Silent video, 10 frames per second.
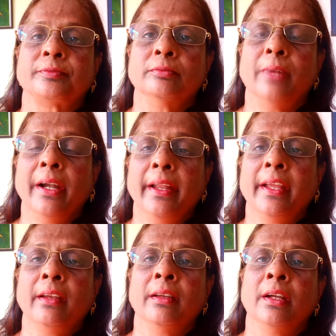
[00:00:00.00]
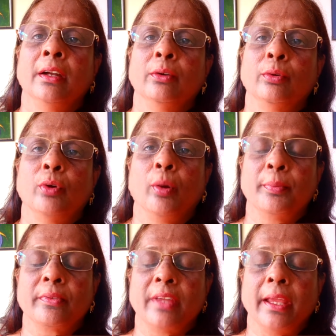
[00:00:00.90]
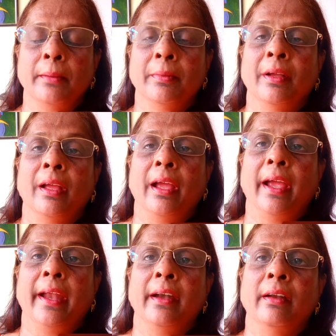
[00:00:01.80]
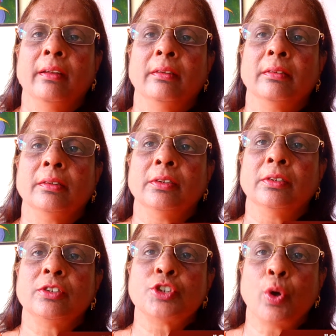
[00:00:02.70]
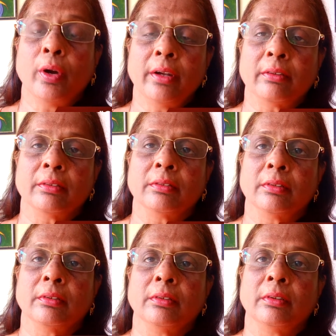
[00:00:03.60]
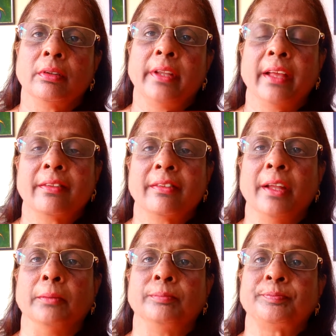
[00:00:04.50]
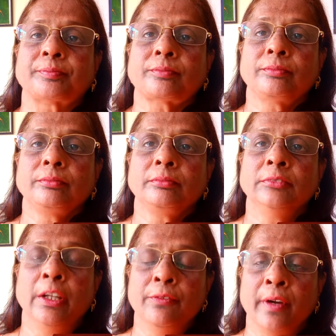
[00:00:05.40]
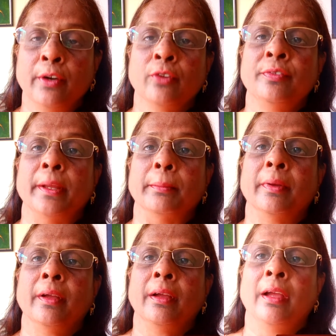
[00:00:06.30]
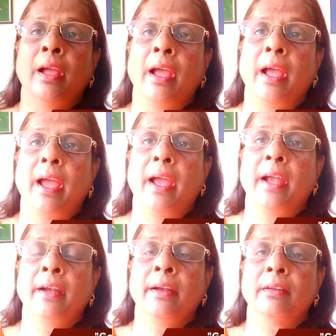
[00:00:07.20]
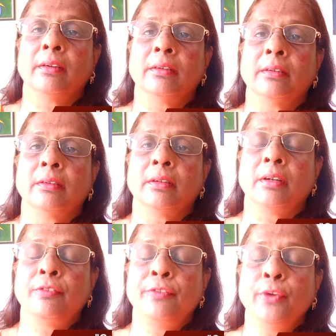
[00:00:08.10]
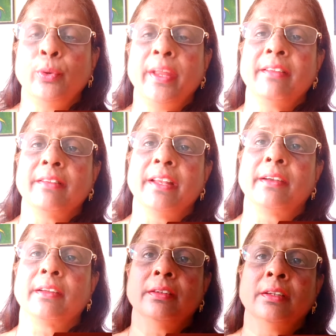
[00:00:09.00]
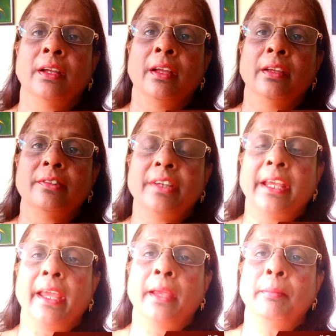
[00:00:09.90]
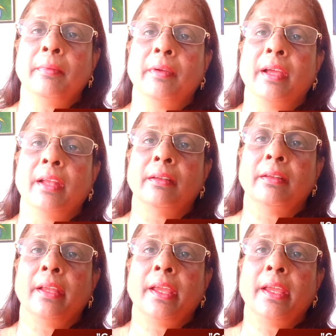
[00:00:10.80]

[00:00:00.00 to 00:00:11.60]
One day the cops came and shot their son in front of them, and a few days later they came and